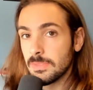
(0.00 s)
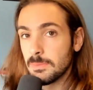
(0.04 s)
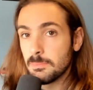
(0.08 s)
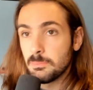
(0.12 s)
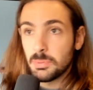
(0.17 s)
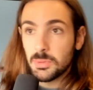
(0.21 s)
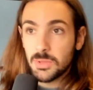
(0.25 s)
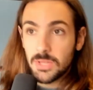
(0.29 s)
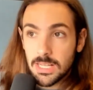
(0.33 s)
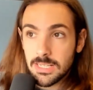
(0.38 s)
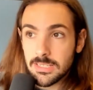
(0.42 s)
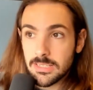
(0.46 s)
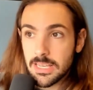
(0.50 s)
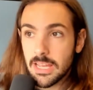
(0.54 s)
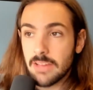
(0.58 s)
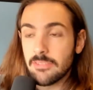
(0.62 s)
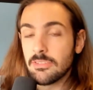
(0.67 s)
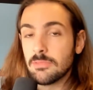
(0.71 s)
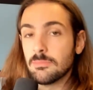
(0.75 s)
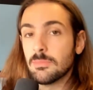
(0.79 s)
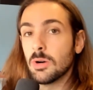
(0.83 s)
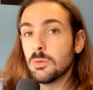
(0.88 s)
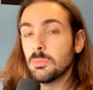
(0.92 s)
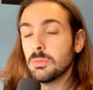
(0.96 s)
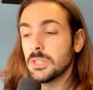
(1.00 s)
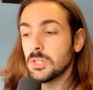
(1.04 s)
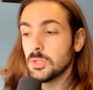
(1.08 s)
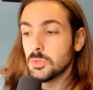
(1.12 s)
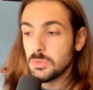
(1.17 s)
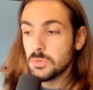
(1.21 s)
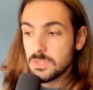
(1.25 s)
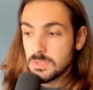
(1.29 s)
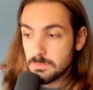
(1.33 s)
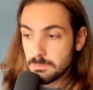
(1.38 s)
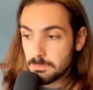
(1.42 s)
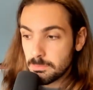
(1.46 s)
plus Evan Mobley,
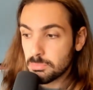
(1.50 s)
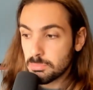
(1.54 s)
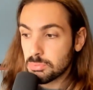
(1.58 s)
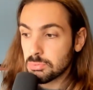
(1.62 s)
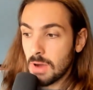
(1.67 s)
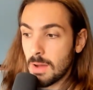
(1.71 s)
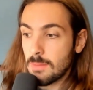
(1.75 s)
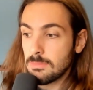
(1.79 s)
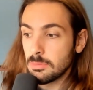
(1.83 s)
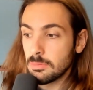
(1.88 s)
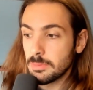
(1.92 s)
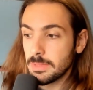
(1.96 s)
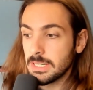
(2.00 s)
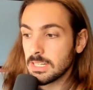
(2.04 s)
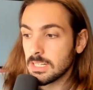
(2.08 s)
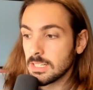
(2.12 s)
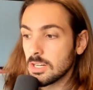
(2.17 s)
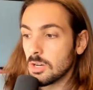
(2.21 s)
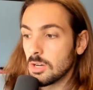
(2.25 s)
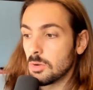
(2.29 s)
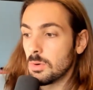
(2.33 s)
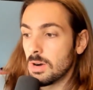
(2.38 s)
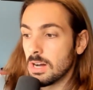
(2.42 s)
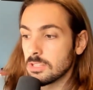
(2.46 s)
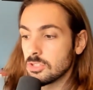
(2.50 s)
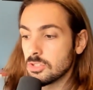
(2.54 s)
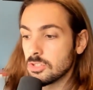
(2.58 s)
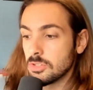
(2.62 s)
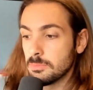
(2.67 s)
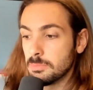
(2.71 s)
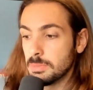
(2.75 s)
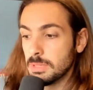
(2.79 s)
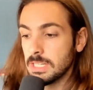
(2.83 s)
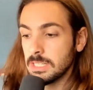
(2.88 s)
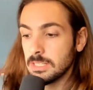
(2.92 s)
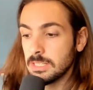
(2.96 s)
who is probably going to go on to
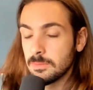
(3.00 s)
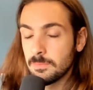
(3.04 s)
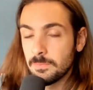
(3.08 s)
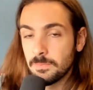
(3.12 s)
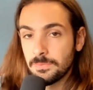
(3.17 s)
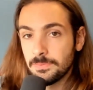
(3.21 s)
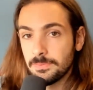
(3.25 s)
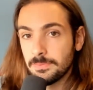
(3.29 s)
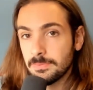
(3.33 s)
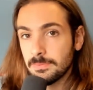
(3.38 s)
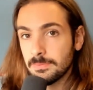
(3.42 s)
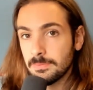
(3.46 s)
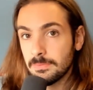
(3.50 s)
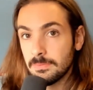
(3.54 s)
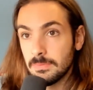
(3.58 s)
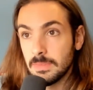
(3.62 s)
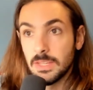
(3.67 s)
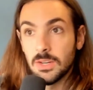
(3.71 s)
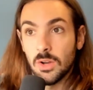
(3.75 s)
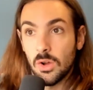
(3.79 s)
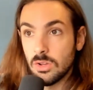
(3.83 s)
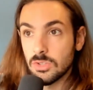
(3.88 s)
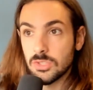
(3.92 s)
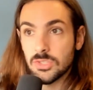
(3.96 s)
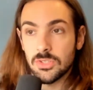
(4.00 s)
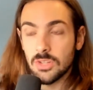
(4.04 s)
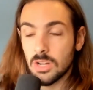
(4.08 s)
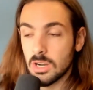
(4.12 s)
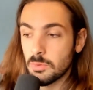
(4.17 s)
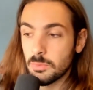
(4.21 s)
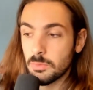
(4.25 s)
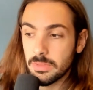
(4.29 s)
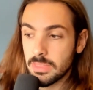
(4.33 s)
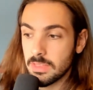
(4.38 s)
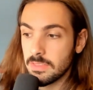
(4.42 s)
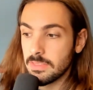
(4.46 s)
be an All-Star
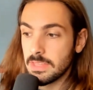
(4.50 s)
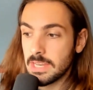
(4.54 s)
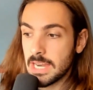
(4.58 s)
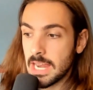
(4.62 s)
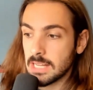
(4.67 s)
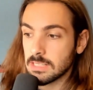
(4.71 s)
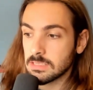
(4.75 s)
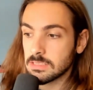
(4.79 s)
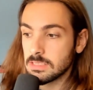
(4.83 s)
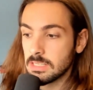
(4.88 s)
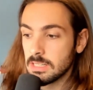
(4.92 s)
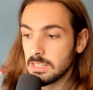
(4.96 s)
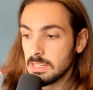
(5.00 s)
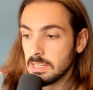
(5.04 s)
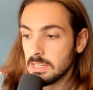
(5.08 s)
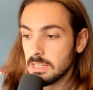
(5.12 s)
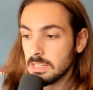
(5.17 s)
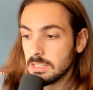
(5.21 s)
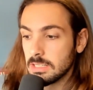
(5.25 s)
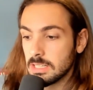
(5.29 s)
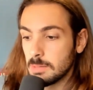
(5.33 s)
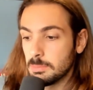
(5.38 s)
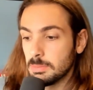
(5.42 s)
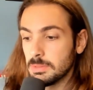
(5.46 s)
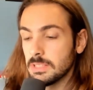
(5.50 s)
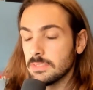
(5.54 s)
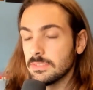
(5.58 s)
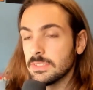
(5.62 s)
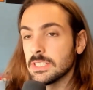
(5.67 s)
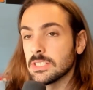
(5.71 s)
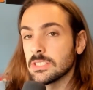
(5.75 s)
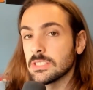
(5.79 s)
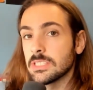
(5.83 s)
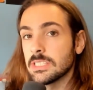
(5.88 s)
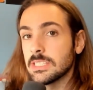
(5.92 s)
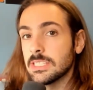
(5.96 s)
within the next couple of
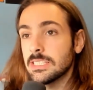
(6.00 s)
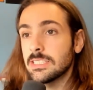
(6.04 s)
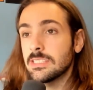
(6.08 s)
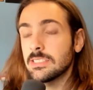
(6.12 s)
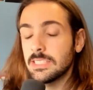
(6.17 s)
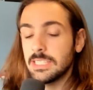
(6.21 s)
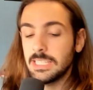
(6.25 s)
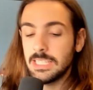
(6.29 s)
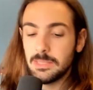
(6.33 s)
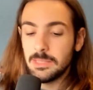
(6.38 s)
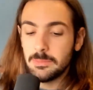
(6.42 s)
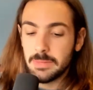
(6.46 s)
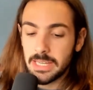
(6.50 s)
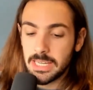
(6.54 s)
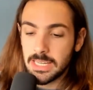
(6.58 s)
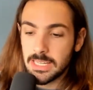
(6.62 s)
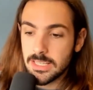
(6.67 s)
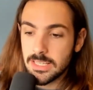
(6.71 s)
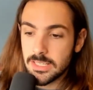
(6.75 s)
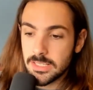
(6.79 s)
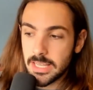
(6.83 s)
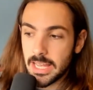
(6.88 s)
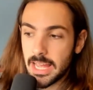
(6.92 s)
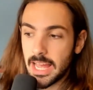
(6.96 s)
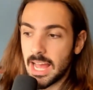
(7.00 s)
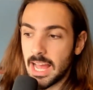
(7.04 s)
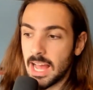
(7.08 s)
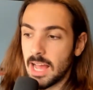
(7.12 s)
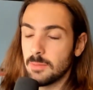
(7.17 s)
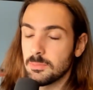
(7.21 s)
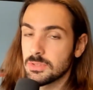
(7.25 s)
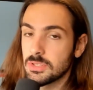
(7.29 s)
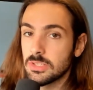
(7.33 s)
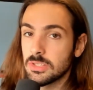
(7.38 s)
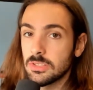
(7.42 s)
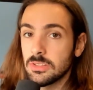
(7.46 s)
years. This team is
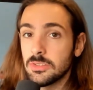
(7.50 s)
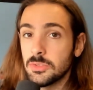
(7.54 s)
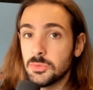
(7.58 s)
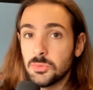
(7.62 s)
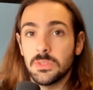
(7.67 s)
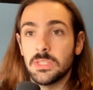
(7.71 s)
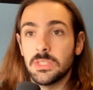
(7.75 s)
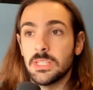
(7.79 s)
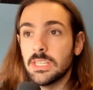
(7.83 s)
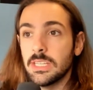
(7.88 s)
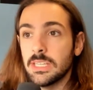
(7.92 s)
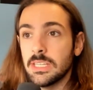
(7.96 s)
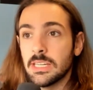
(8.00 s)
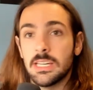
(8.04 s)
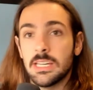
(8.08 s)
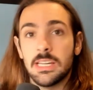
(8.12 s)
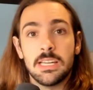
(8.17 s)
absolutely